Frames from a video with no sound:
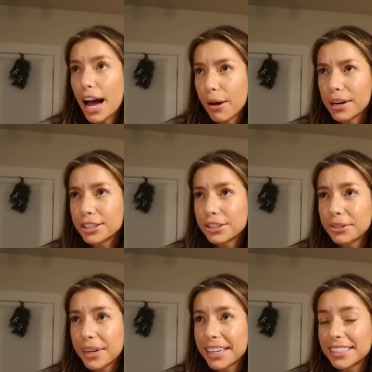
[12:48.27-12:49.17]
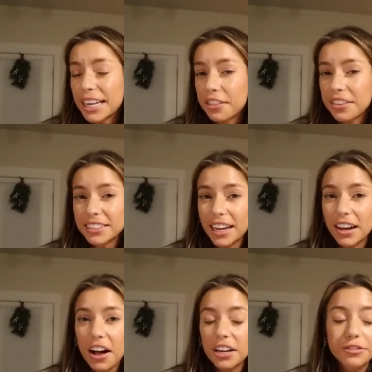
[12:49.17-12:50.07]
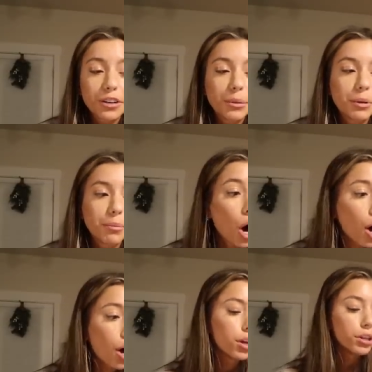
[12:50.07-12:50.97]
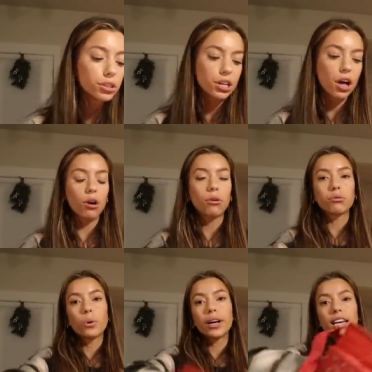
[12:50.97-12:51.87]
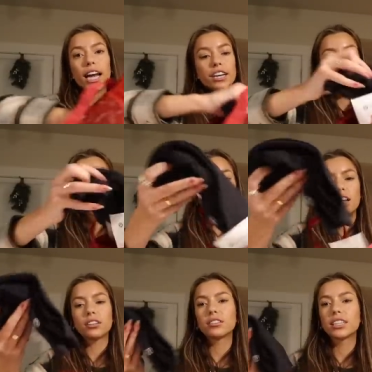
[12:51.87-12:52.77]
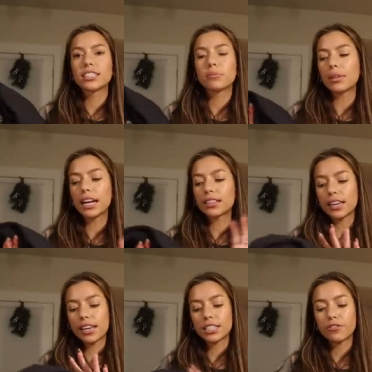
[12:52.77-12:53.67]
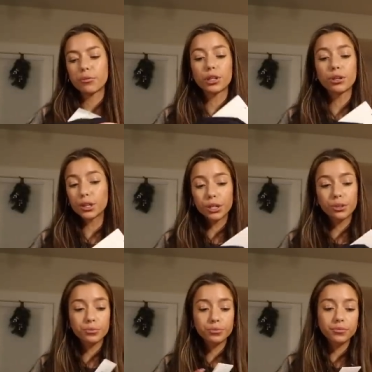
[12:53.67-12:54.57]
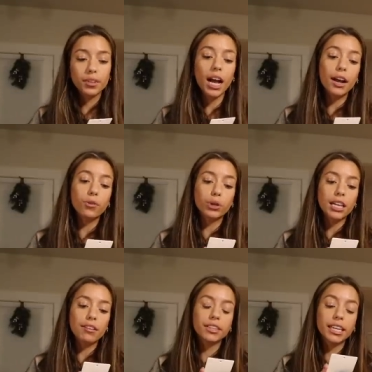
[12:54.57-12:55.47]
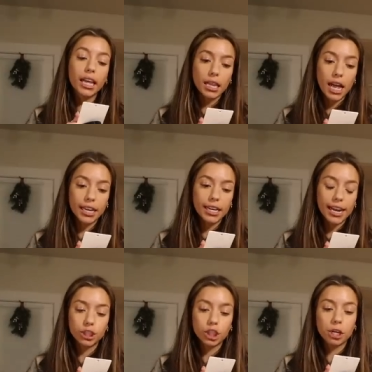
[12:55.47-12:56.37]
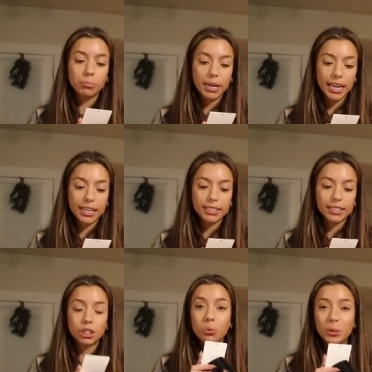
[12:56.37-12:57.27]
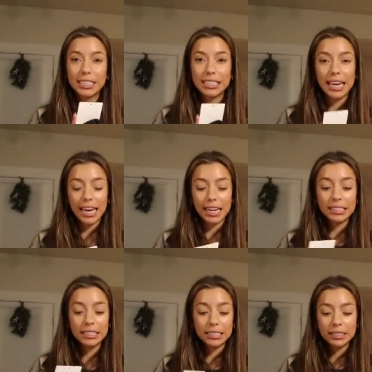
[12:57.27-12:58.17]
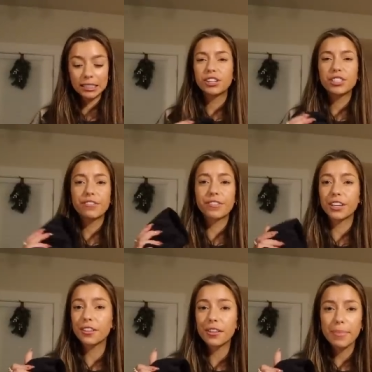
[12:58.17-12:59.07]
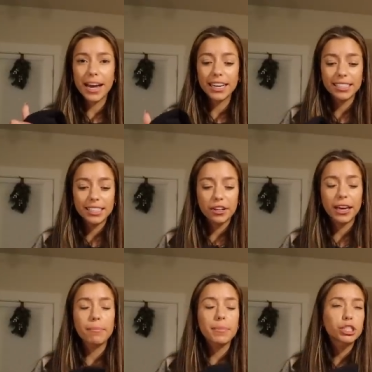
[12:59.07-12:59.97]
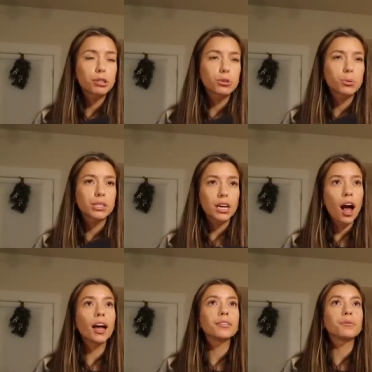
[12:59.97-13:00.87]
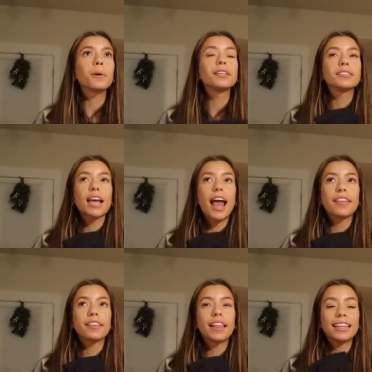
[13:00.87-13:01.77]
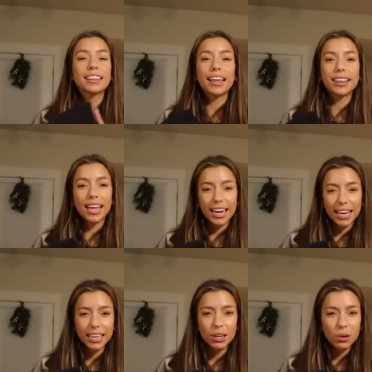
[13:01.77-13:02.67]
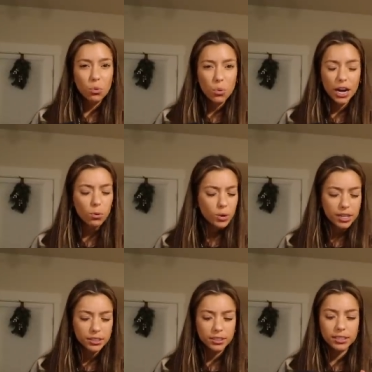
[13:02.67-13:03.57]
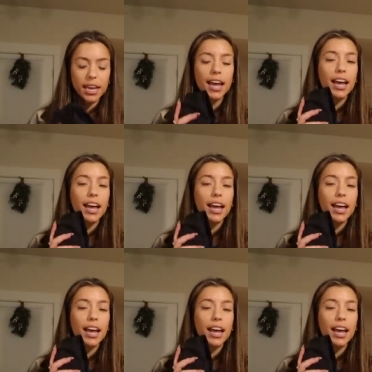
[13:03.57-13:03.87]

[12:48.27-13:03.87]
I want to show you guys the other things I got from the mall. So quickly, I just got these black leggings from Lulu. I really love the Align HR Pant 28. They just feel the best. They're like a mixture between the cotton ones and the, like the athletic wear ones.